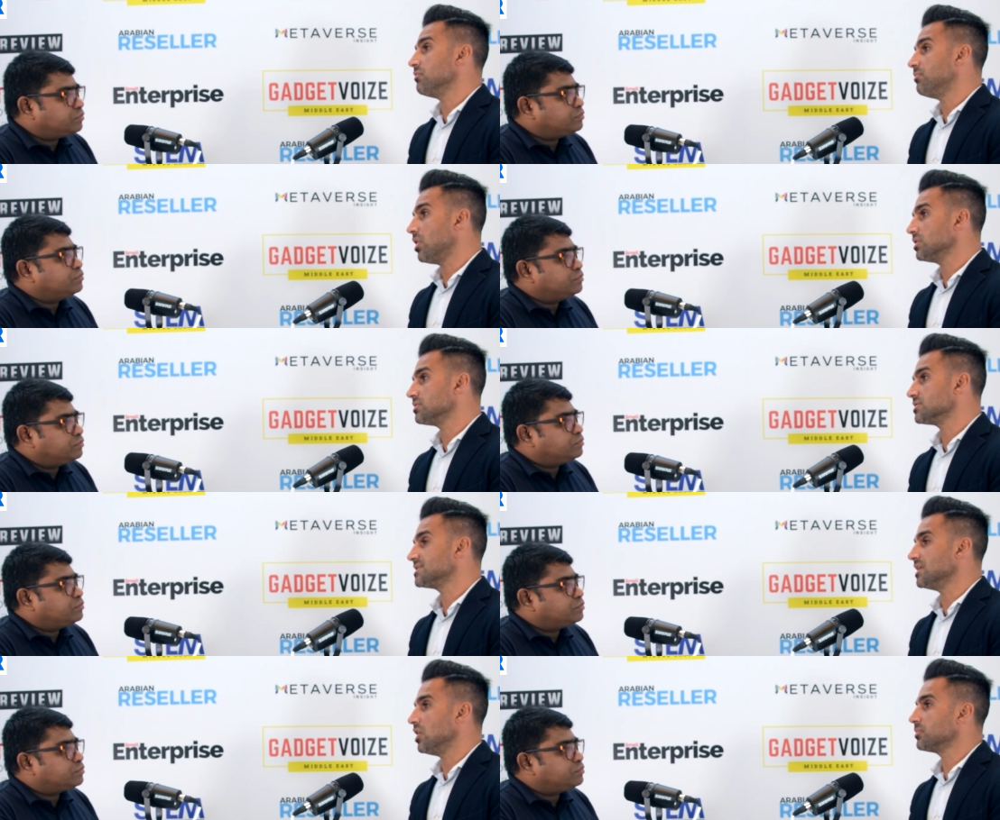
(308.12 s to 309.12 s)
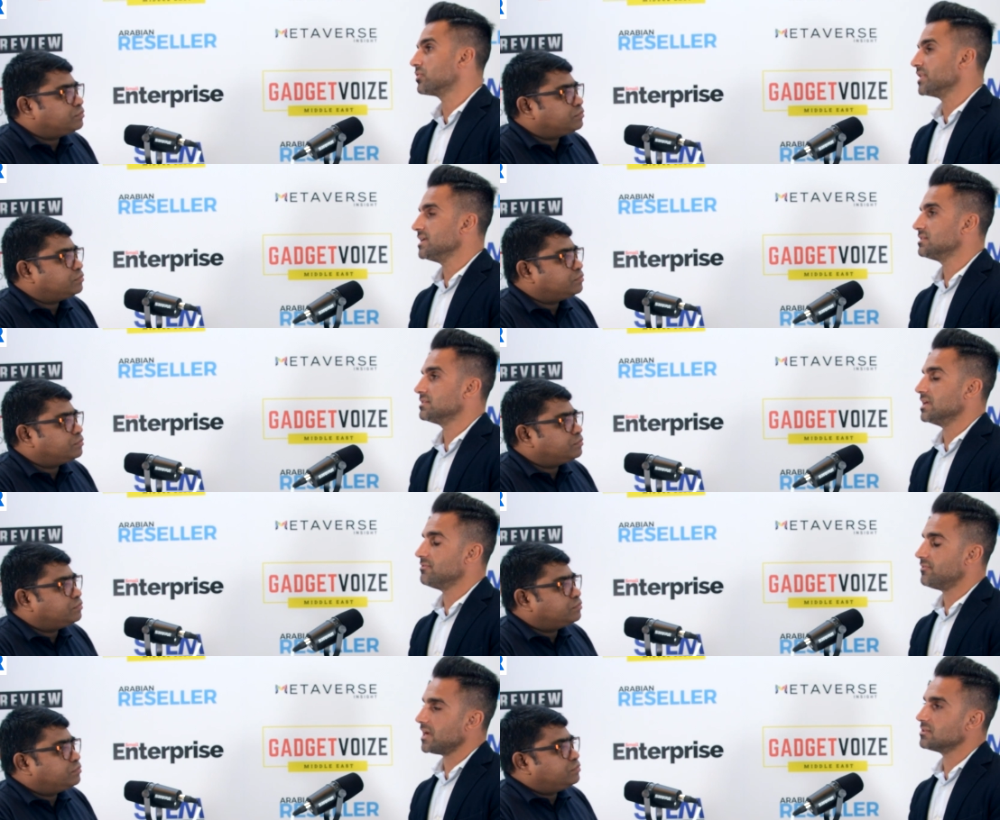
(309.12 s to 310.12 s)
Speaker 1: of partners to help create
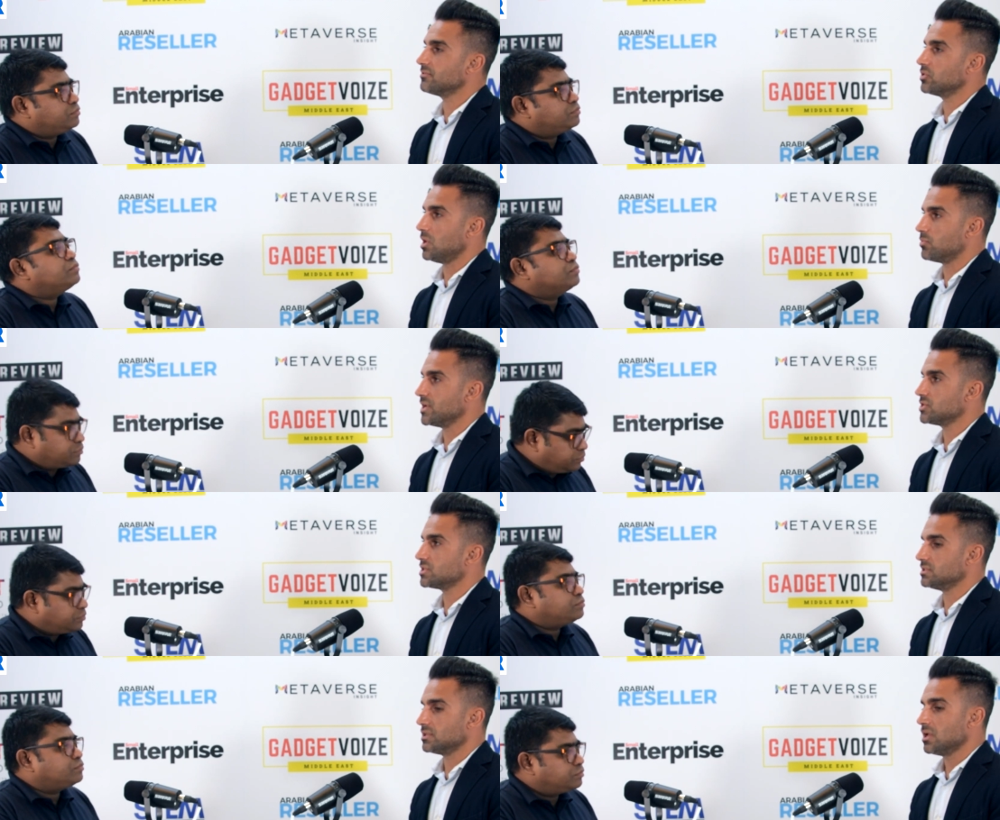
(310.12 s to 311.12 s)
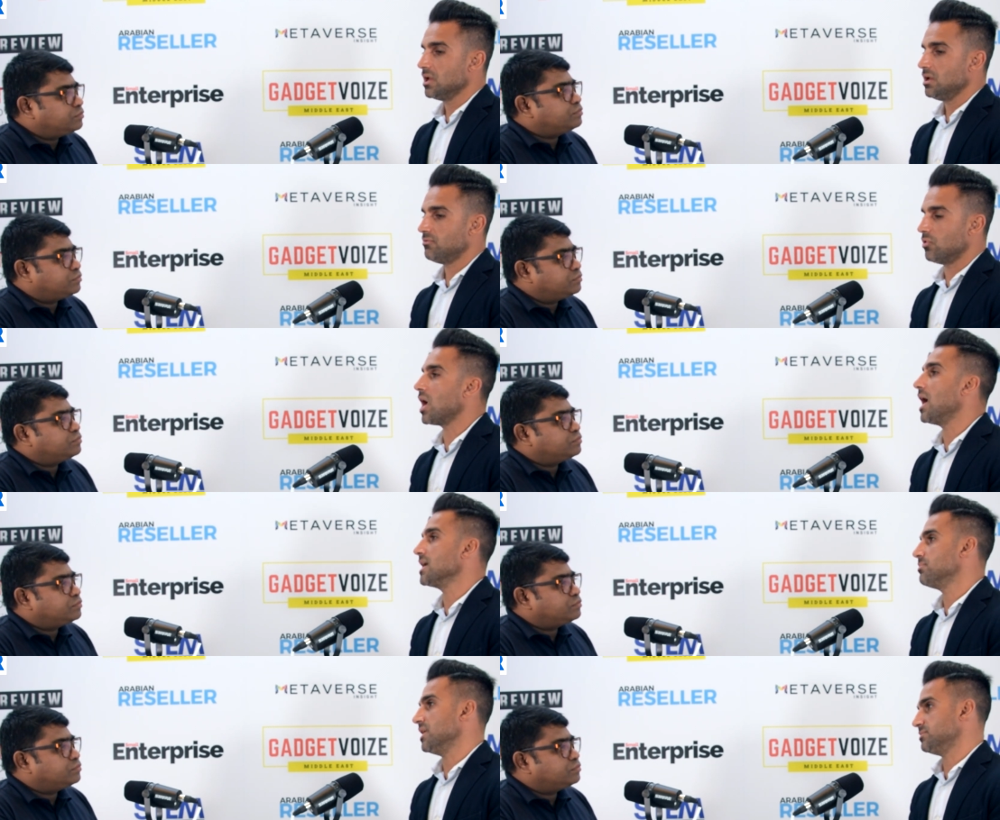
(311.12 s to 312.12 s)
effective collaboration for high
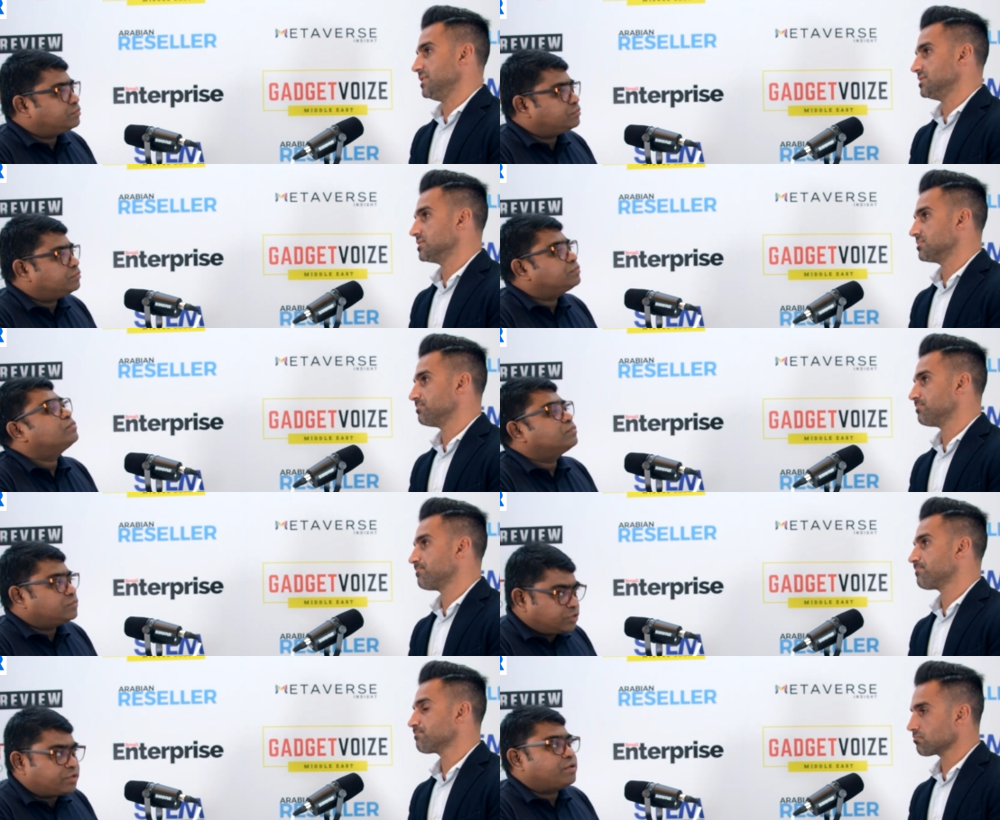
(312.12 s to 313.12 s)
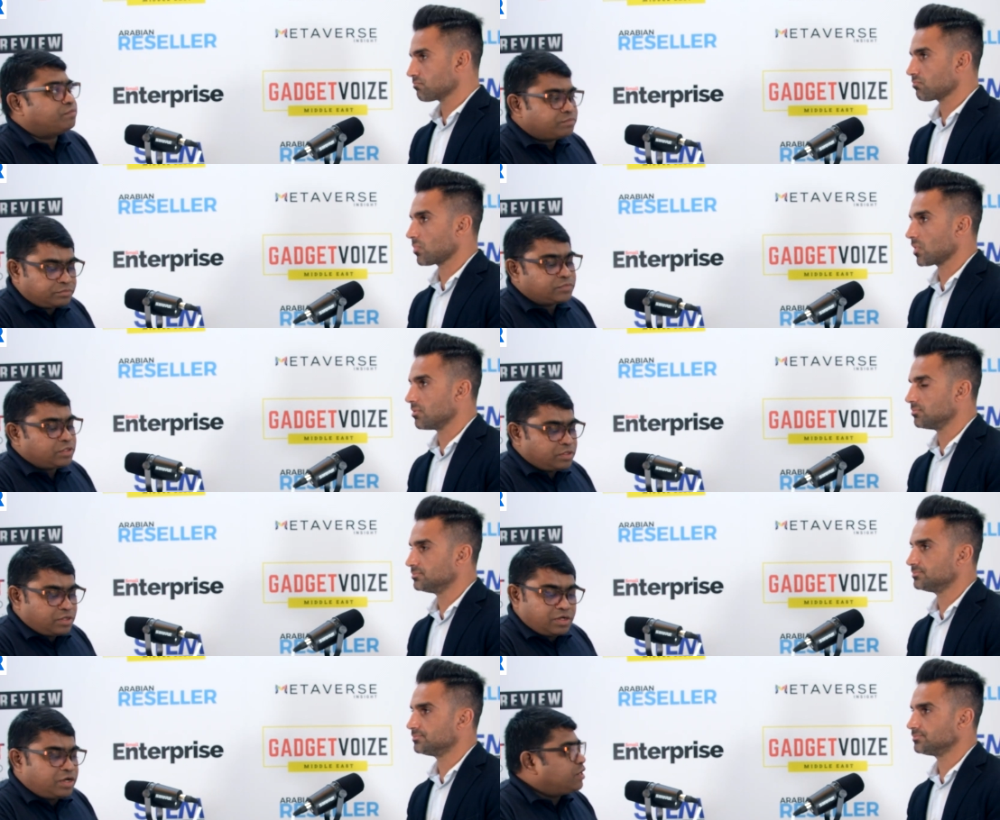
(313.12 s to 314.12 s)
impact spaces. Okay.
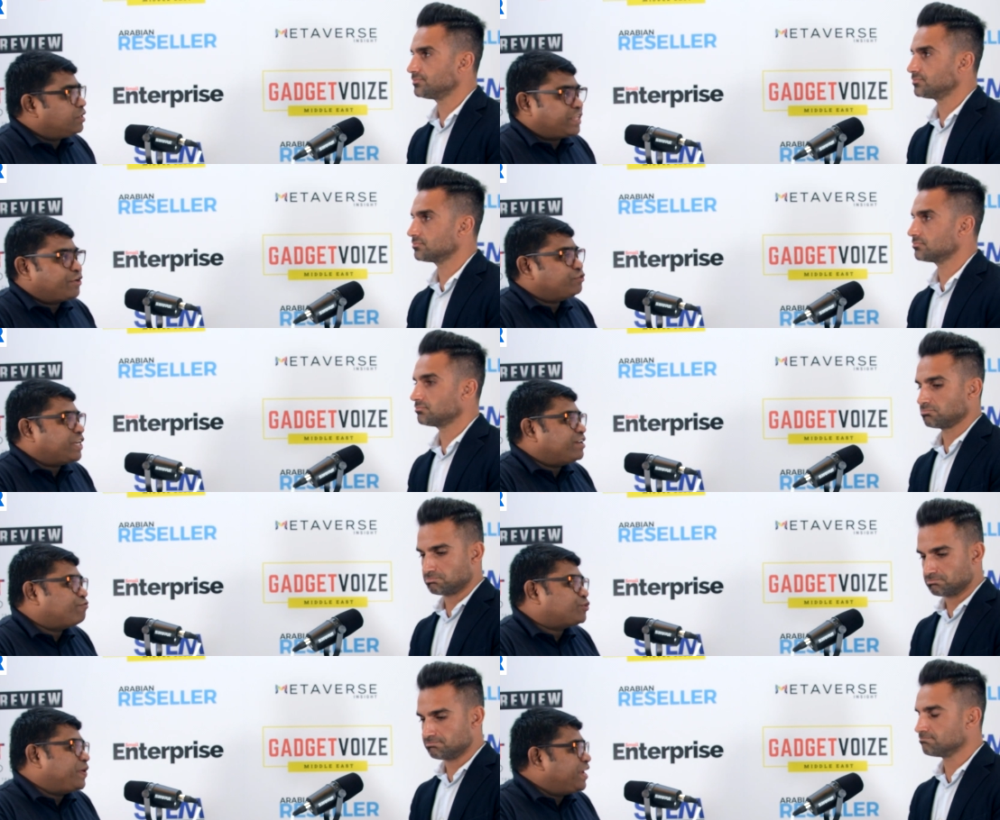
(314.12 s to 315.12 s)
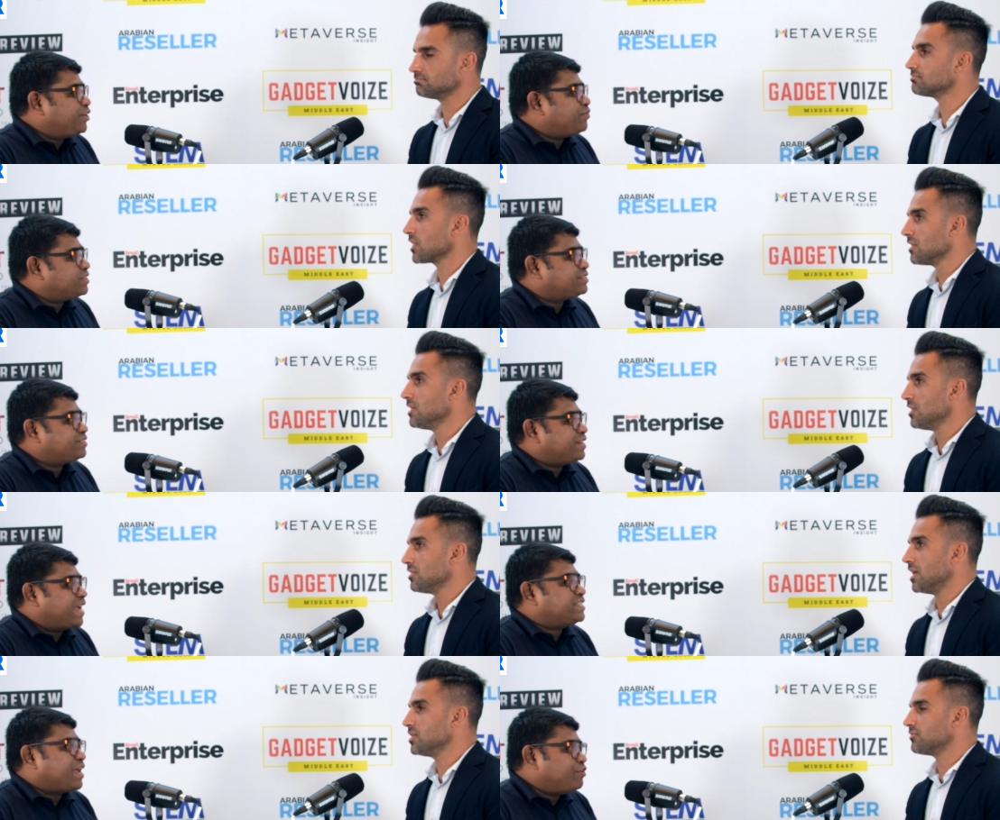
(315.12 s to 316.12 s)
Speaker 2: Uh, thank you, Shan, for speaking to us.
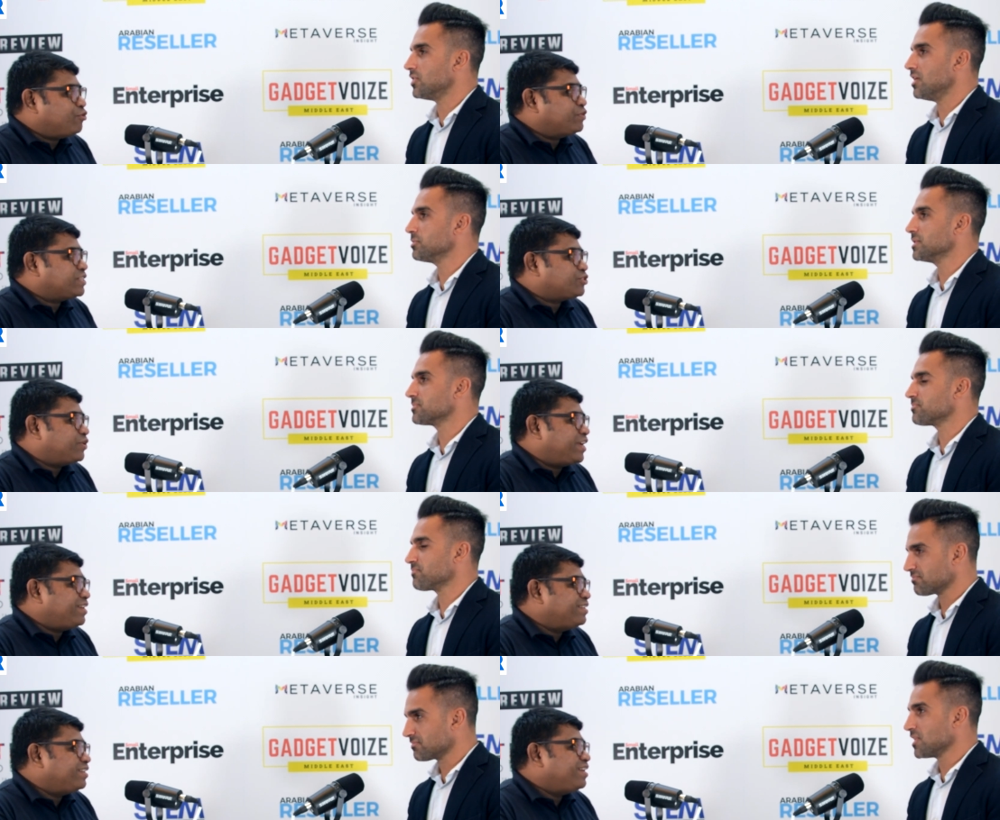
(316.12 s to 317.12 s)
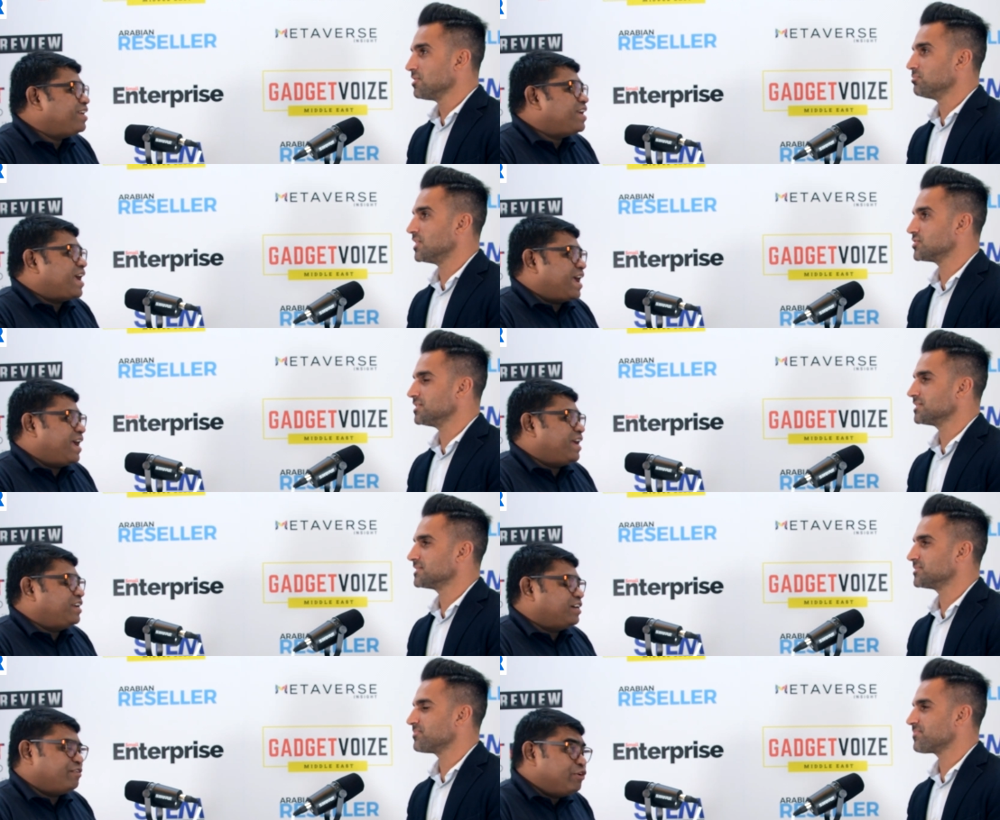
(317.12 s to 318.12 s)
Nice thank having you, you with me. us today. Pleasure.
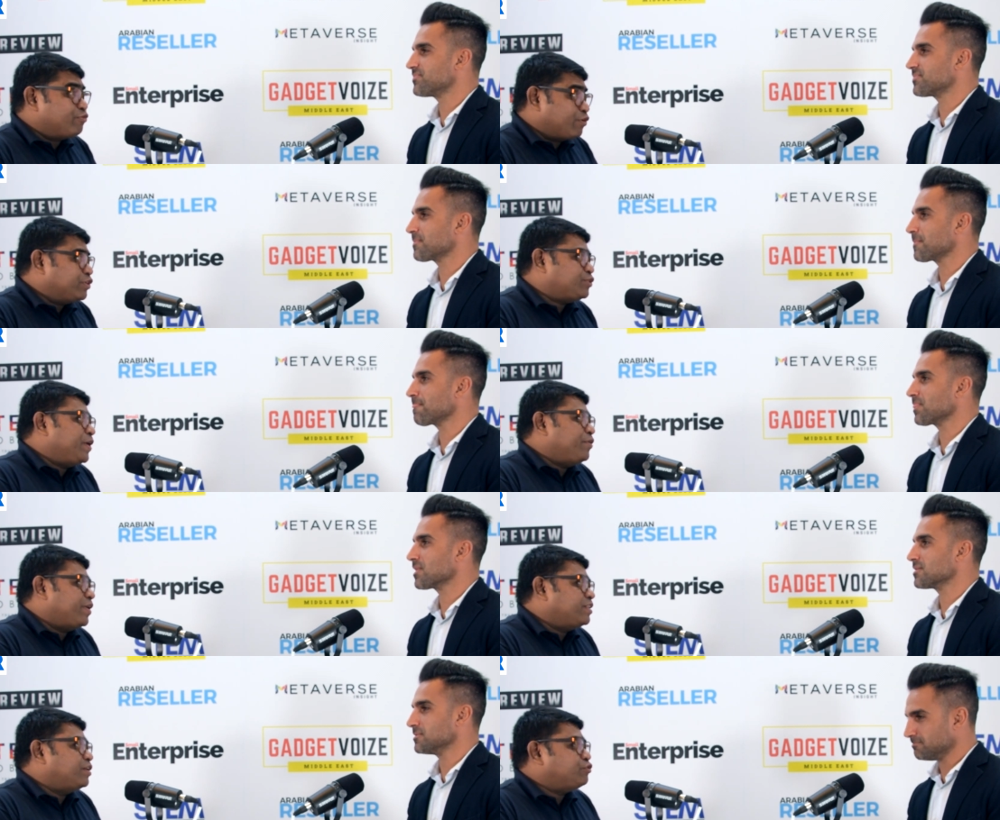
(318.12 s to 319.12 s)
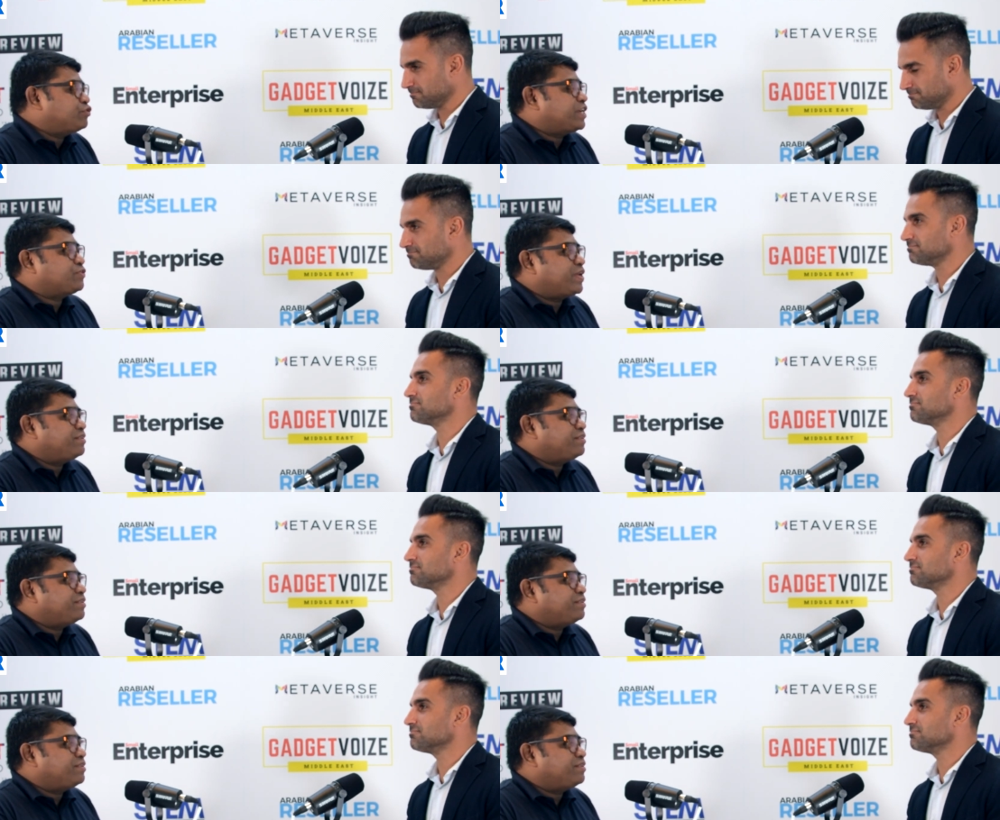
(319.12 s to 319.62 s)
And uh, we look forward to speaking to you in the future as well.